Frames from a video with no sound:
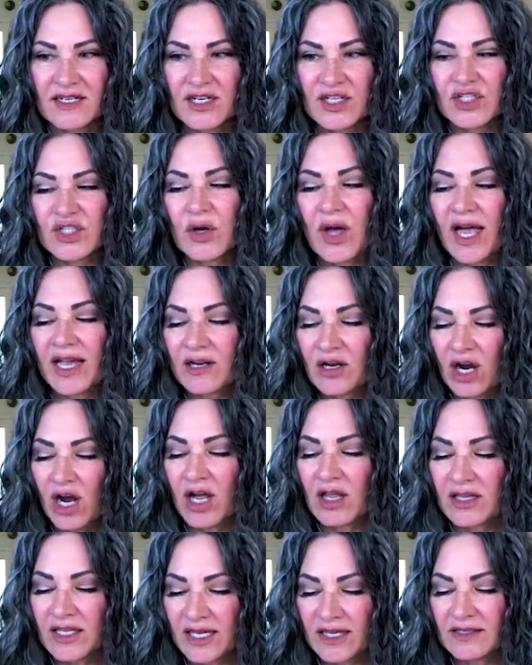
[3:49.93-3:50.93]
So I
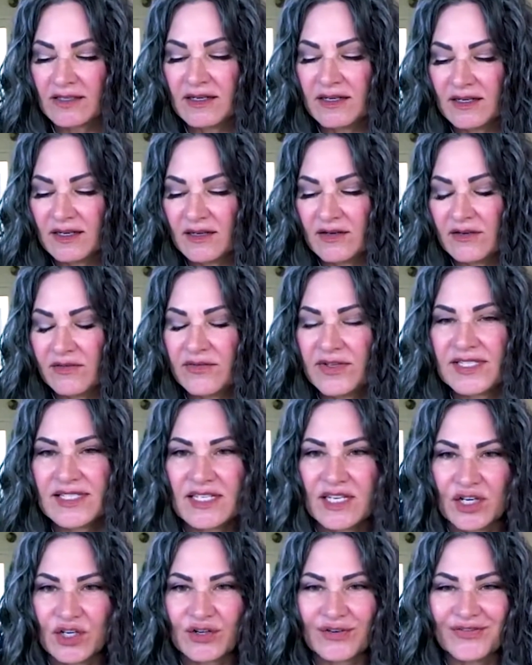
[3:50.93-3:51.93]
call it
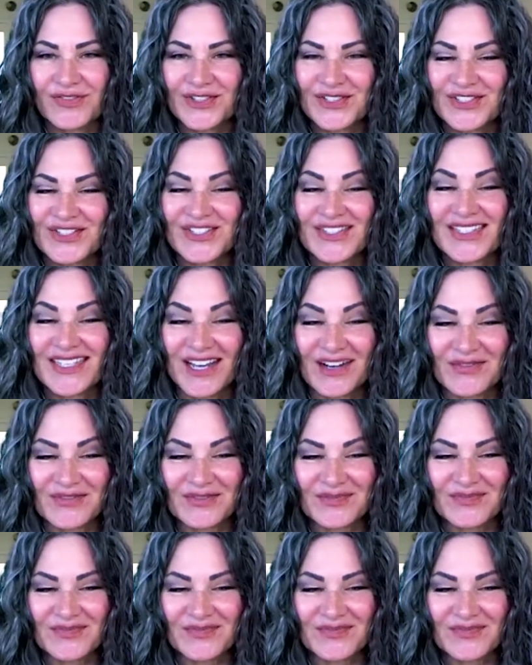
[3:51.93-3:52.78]
visiting your future self.